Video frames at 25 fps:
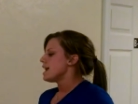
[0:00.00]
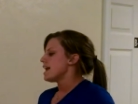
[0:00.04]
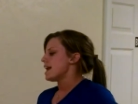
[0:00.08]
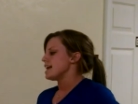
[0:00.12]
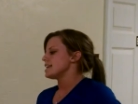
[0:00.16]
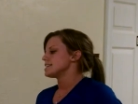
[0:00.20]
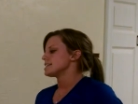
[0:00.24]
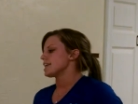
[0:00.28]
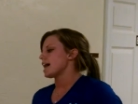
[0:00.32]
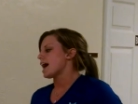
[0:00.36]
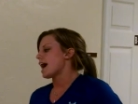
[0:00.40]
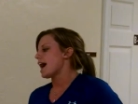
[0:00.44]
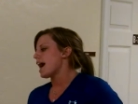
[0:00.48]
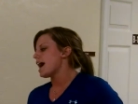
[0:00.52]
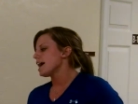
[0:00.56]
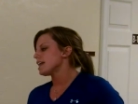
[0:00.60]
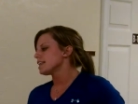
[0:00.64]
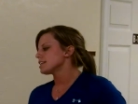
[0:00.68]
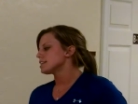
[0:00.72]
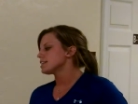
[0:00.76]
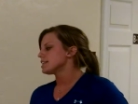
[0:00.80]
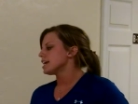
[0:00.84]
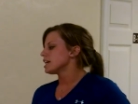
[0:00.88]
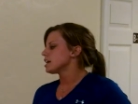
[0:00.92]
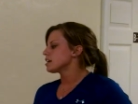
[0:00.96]
As the
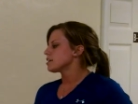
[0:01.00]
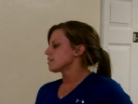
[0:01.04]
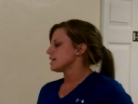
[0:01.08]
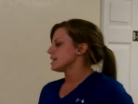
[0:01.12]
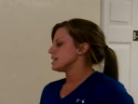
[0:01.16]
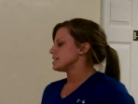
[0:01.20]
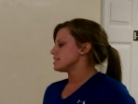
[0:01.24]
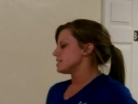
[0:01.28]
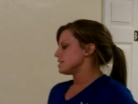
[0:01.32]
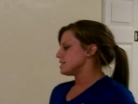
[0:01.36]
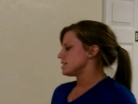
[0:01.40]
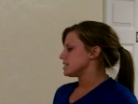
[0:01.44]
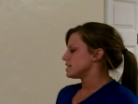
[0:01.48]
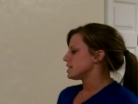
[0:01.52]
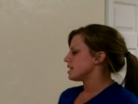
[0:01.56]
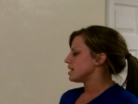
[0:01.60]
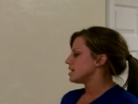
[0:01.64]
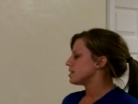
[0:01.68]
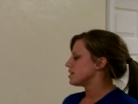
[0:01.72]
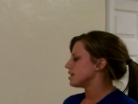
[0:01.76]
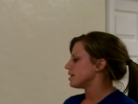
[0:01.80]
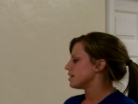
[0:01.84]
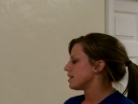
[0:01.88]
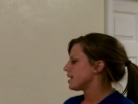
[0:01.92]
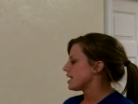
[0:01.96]
height decreases,
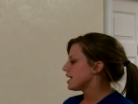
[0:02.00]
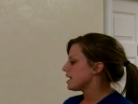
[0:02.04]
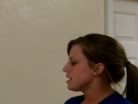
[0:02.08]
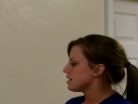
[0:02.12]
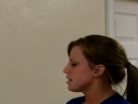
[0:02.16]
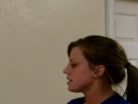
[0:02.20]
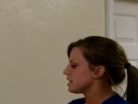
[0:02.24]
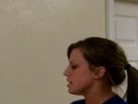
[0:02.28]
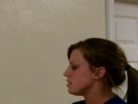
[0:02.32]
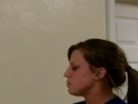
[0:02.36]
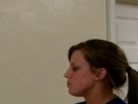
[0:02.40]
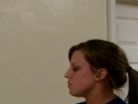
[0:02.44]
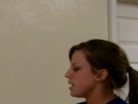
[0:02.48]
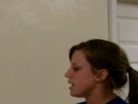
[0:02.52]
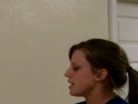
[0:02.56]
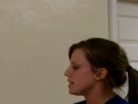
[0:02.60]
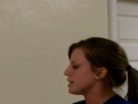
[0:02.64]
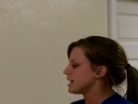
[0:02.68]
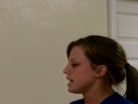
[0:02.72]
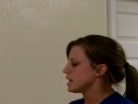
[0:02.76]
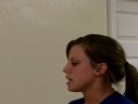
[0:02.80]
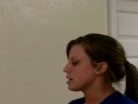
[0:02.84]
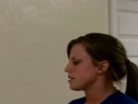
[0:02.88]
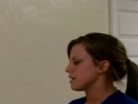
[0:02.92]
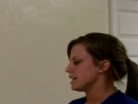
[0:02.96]
the length and
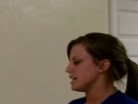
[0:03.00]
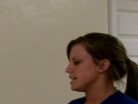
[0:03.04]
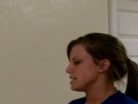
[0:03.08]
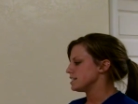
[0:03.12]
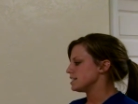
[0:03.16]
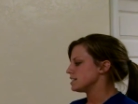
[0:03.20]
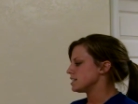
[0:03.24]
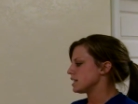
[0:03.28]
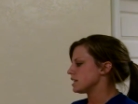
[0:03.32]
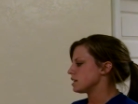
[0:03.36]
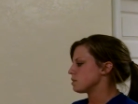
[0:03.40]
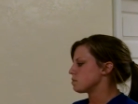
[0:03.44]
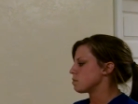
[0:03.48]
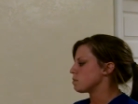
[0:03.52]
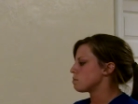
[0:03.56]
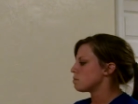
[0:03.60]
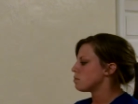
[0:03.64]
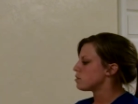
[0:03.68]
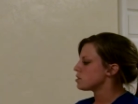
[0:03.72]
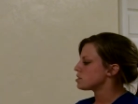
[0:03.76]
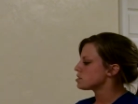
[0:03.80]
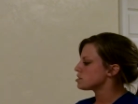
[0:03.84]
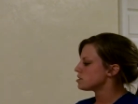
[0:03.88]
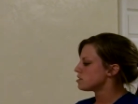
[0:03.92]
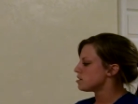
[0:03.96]
width increases in a
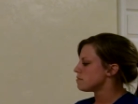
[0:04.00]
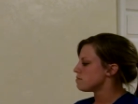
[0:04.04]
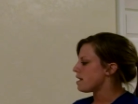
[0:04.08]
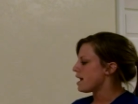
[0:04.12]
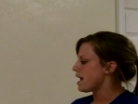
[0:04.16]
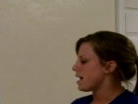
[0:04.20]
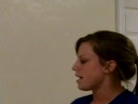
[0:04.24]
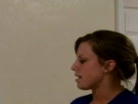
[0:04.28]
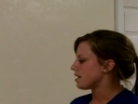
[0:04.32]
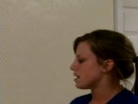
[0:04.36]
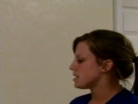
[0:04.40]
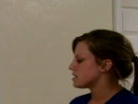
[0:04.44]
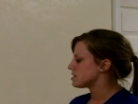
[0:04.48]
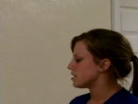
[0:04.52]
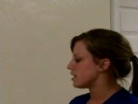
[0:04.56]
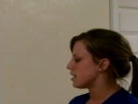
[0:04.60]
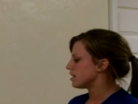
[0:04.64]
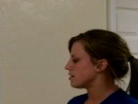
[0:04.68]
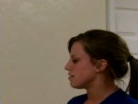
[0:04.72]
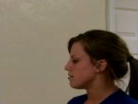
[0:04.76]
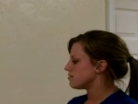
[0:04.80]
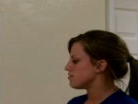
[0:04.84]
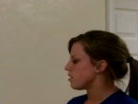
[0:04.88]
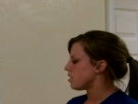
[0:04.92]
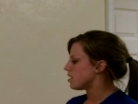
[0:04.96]
proportional manner so
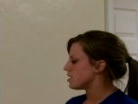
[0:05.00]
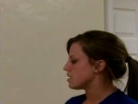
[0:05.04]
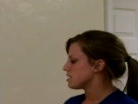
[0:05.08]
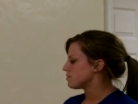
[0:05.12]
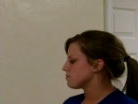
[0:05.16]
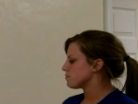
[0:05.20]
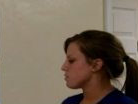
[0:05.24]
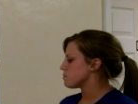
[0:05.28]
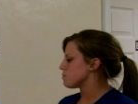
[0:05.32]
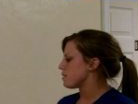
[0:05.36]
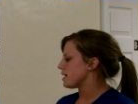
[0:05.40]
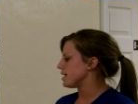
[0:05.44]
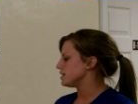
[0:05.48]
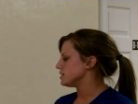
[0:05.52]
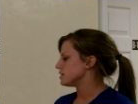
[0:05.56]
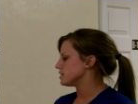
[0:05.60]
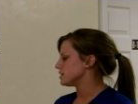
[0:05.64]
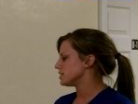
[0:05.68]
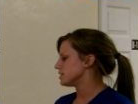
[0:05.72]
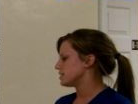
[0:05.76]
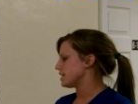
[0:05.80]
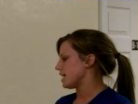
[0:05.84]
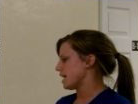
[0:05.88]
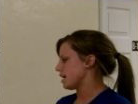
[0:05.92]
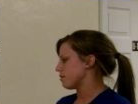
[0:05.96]
that the volume remains
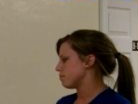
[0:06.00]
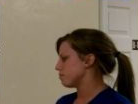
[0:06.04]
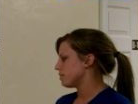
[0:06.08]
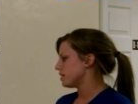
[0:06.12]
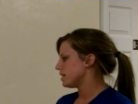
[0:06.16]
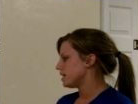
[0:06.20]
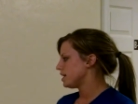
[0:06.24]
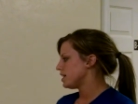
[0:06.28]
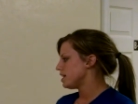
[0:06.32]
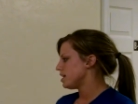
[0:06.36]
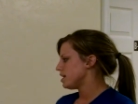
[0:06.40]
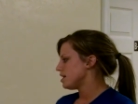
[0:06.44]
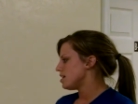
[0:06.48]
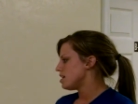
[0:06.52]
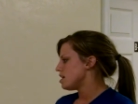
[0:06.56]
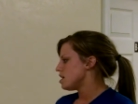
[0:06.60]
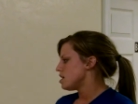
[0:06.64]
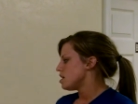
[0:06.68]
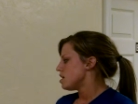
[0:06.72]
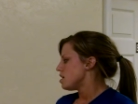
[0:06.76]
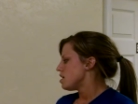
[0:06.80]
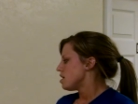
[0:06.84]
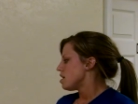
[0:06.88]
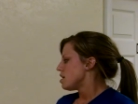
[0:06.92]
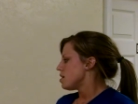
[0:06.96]
the same.
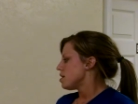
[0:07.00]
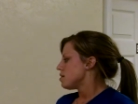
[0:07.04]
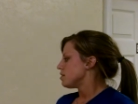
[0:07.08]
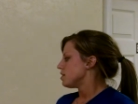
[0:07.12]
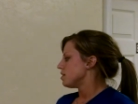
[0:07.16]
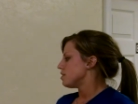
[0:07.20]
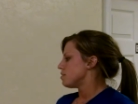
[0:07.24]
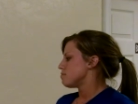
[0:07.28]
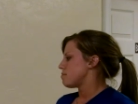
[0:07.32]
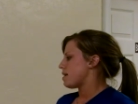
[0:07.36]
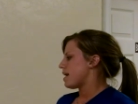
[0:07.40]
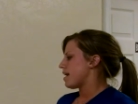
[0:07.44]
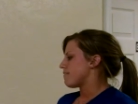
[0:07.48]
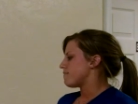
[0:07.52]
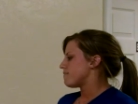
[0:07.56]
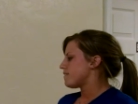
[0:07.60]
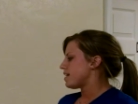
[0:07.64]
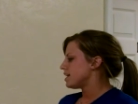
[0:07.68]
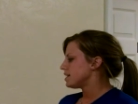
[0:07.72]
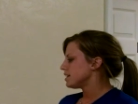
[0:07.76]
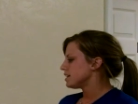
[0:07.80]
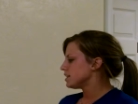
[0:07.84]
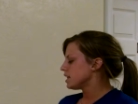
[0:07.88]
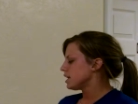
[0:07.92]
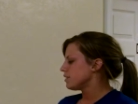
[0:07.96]
By
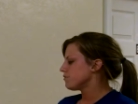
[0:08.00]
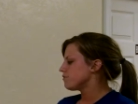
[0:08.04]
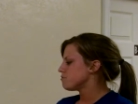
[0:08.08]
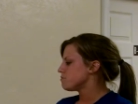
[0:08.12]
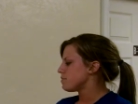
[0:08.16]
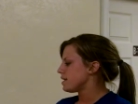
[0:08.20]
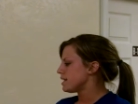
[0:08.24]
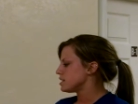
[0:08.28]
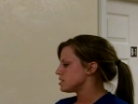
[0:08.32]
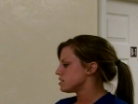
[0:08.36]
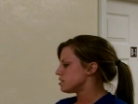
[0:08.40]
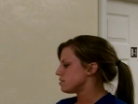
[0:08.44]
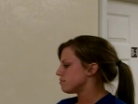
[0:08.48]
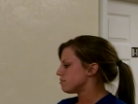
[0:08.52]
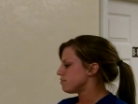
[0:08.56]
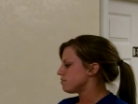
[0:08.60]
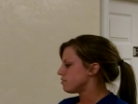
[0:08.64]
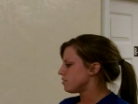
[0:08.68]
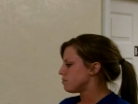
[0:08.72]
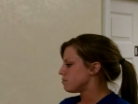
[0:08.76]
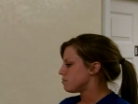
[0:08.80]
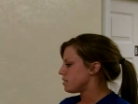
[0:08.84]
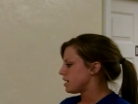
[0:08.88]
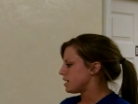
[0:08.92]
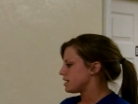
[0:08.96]
finding the information
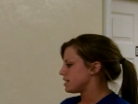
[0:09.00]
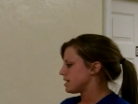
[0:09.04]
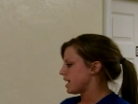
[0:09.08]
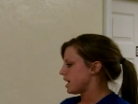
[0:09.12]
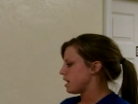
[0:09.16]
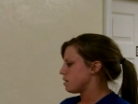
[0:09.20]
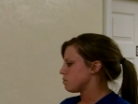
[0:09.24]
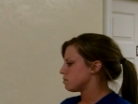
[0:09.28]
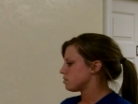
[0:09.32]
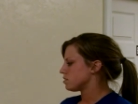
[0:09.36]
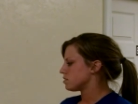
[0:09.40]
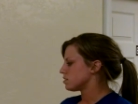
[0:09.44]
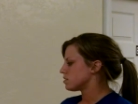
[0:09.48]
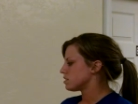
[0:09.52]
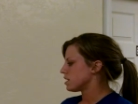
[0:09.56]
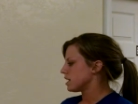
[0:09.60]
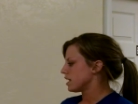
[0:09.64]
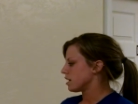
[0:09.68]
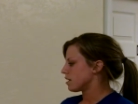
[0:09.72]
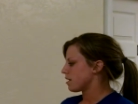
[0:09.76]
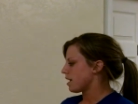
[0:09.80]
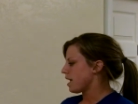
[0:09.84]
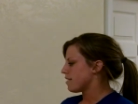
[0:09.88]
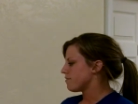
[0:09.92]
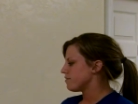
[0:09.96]
from my tables
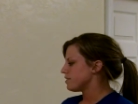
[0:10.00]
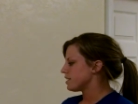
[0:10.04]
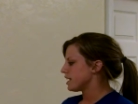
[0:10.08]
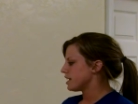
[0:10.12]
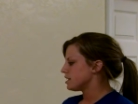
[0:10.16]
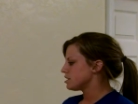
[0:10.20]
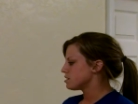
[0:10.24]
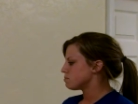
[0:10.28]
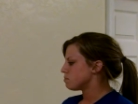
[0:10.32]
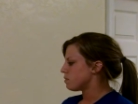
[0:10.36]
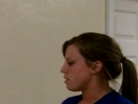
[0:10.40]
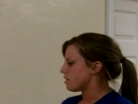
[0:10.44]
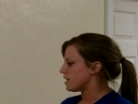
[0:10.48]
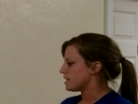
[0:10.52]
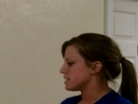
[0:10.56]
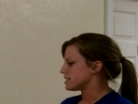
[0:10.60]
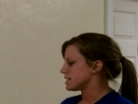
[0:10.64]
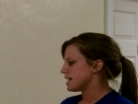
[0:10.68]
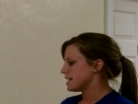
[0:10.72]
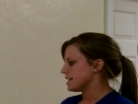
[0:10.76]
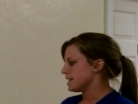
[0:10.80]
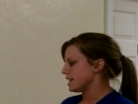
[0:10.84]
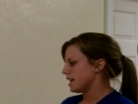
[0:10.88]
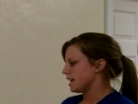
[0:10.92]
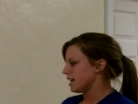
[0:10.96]
and graphing each bar as
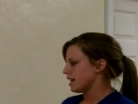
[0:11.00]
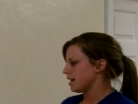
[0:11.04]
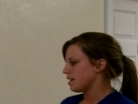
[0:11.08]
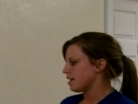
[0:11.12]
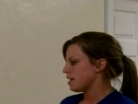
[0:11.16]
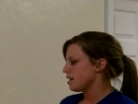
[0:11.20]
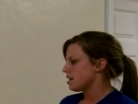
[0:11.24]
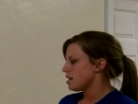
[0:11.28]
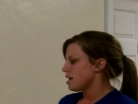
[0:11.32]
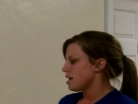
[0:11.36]
I did,